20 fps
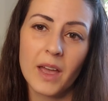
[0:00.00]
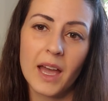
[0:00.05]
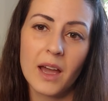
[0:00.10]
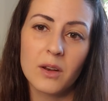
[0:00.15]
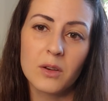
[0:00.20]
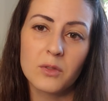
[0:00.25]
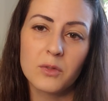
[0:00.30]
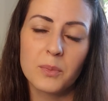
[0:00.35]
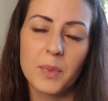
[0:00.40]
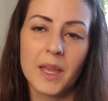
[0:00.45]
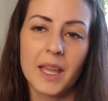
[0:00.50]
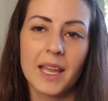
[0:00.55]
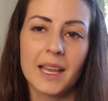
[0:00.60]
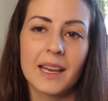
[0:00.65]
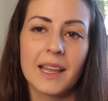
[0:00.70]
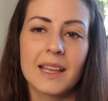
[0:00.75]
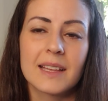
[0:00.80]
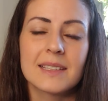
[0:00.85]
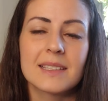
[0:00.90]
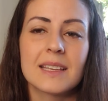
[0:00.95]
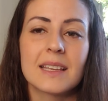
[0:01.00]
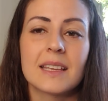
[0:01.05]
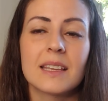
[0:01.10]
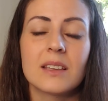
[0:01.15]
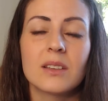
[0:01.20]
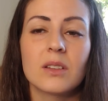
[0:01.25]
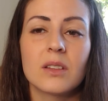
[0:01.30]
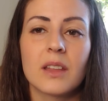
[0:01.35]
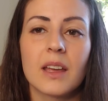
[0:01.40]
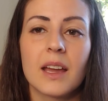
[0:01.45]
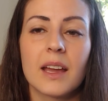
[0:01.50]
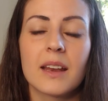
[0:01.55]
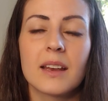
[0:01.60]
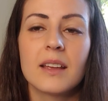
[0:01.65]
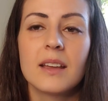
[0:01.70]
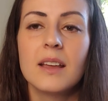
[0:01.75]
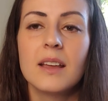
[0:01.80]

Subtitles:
out of pain and to heal that.